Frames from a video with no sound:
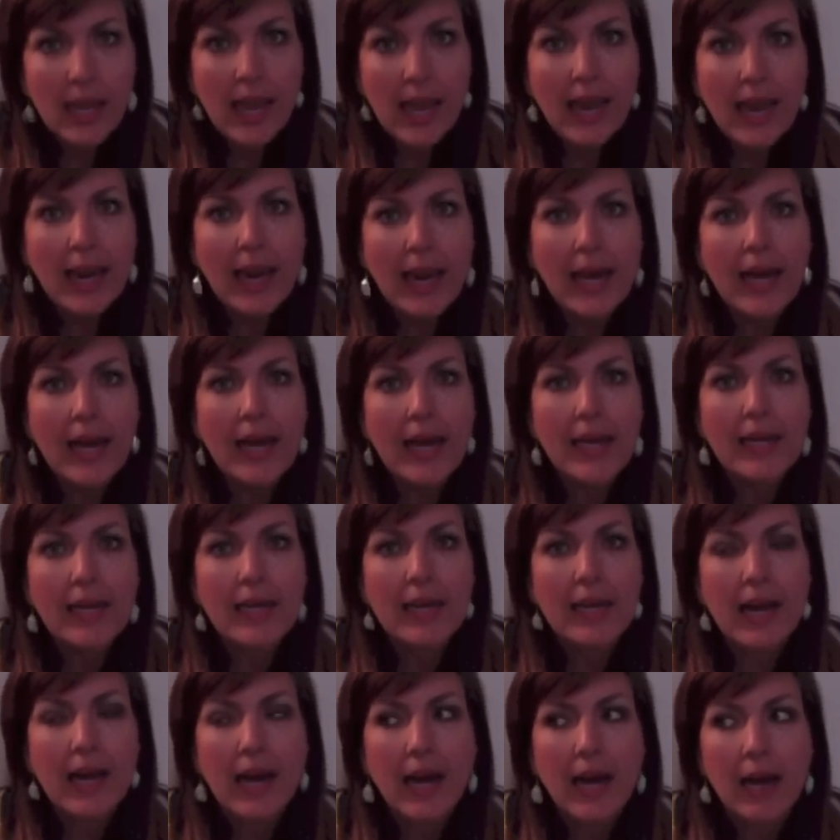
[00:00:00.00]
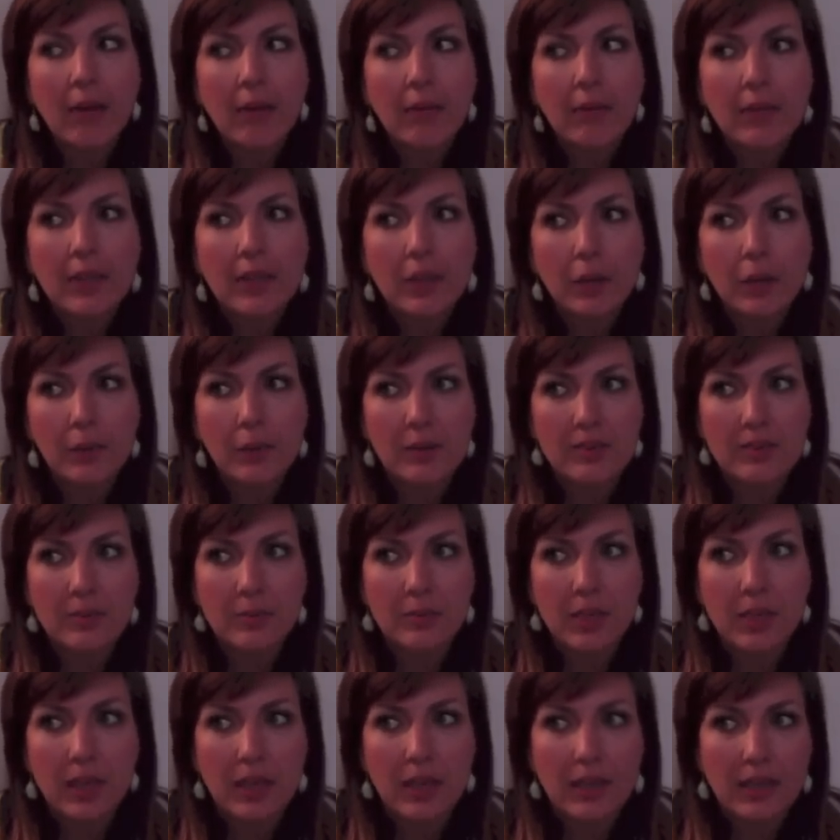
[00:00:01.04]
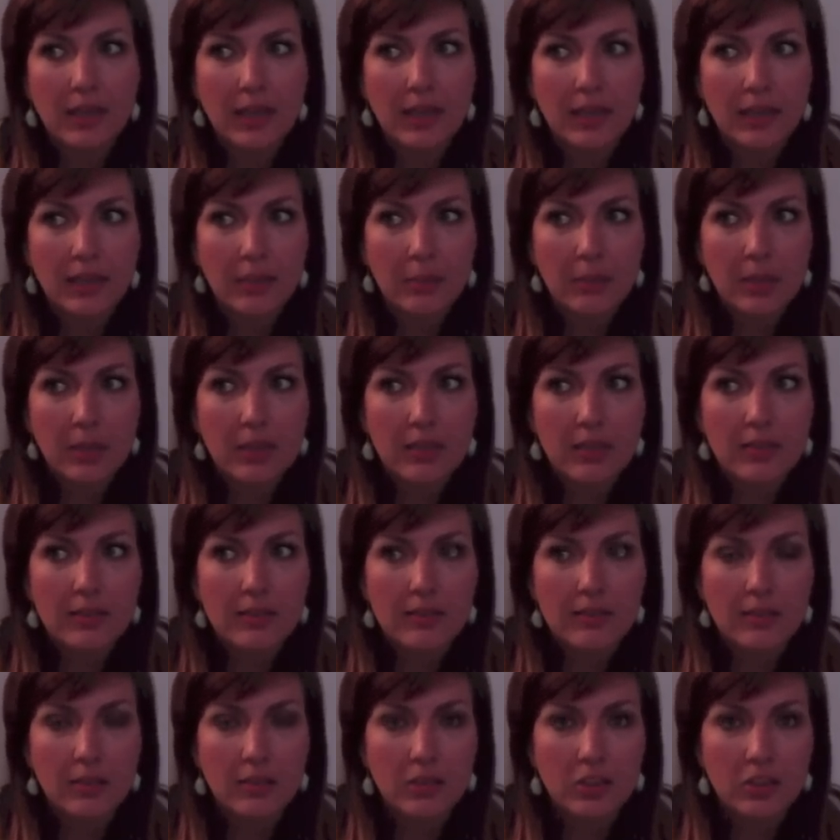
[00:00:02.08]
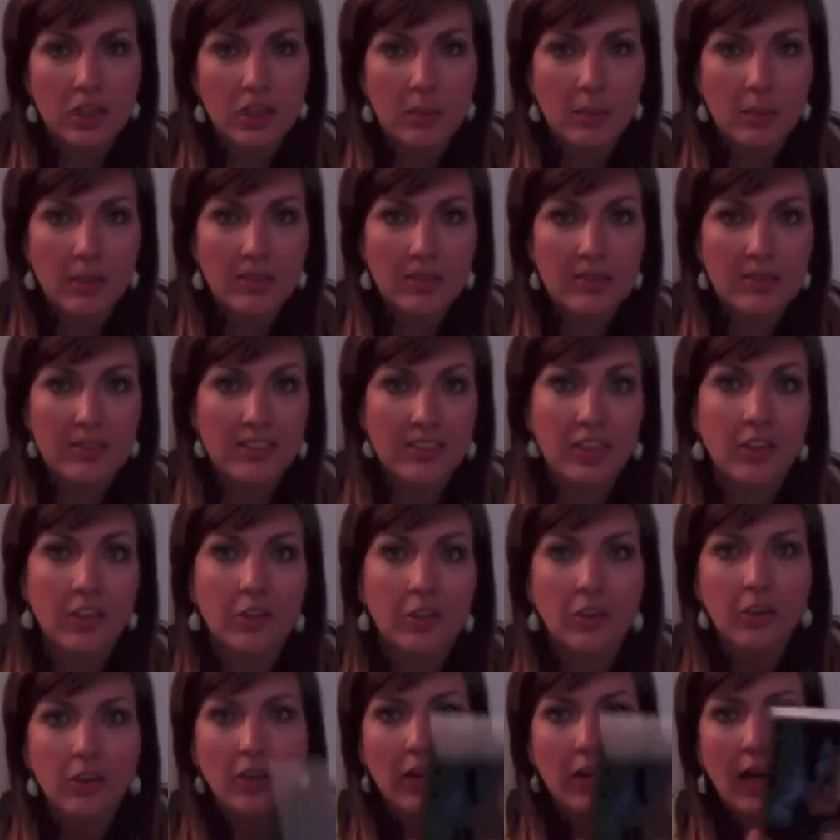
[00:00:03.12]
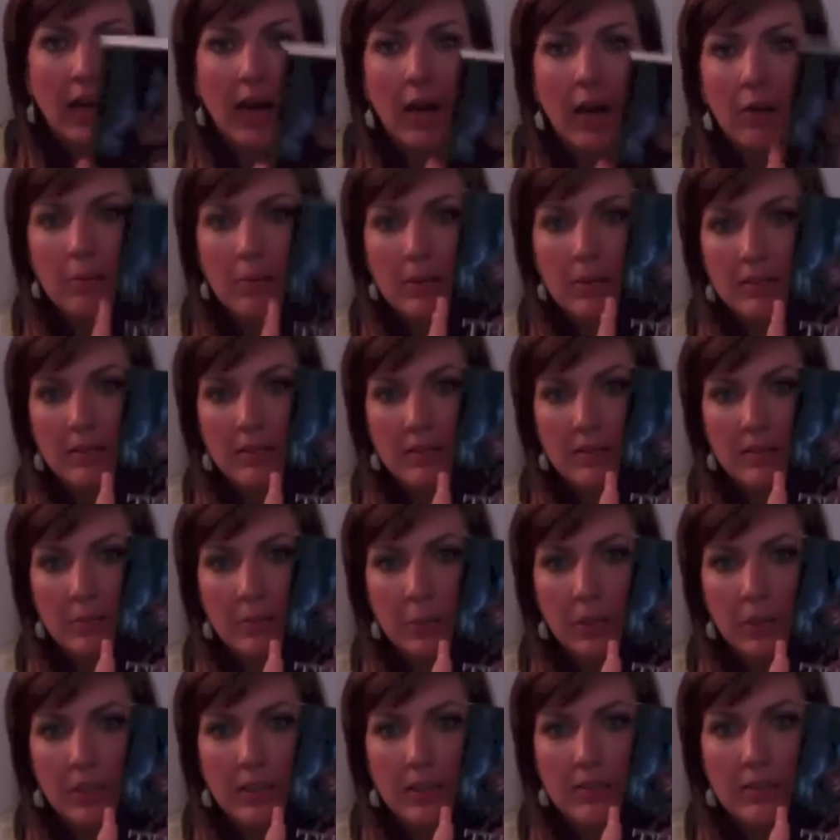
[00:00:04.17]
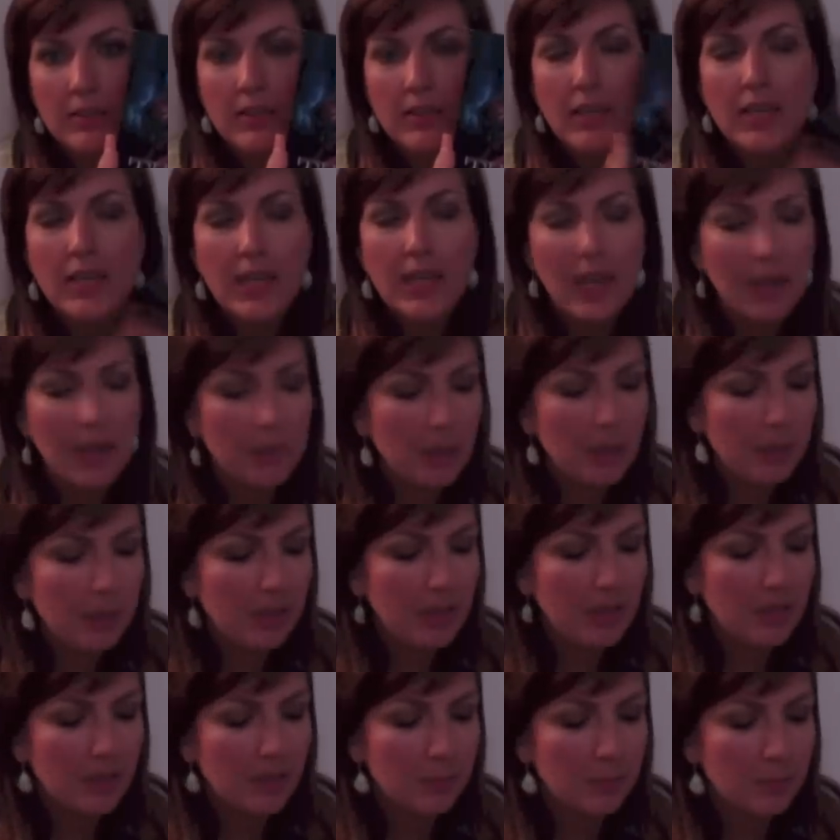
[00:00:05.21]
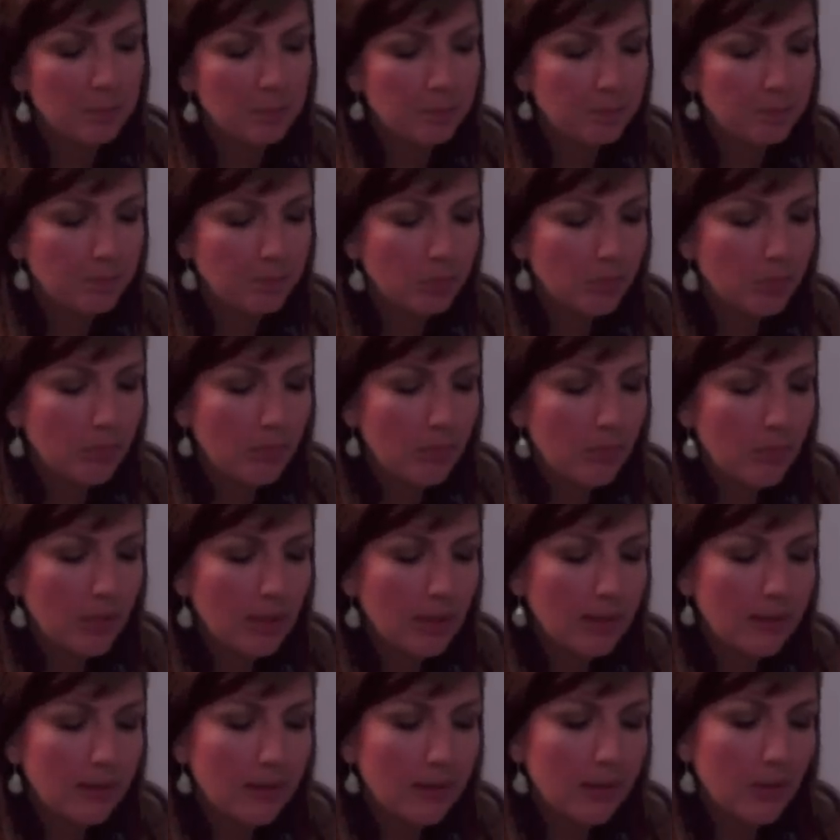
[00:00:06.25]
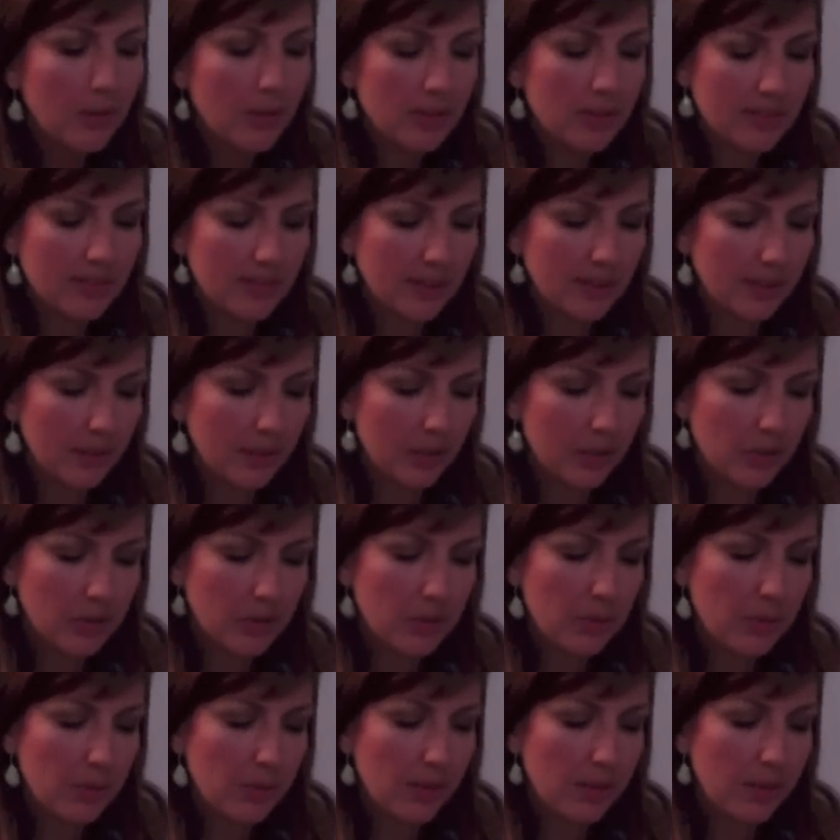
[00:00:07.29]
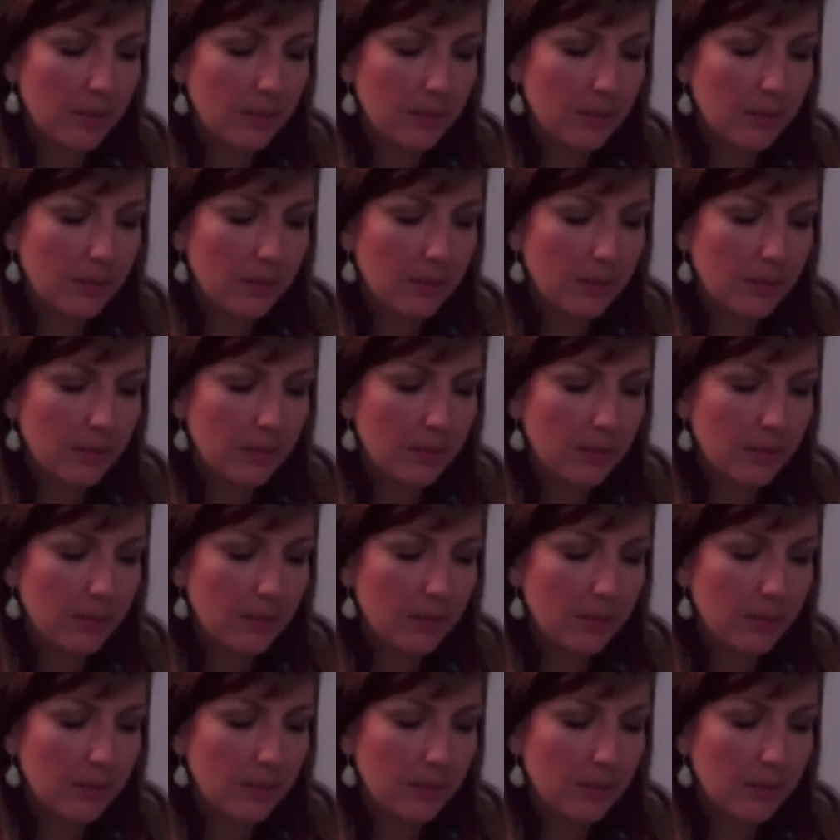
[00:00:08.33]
And I really hope that someday that I can meet Sarah J. Maas and tell her how amazing this book is. And maybe even get her to sign it or something.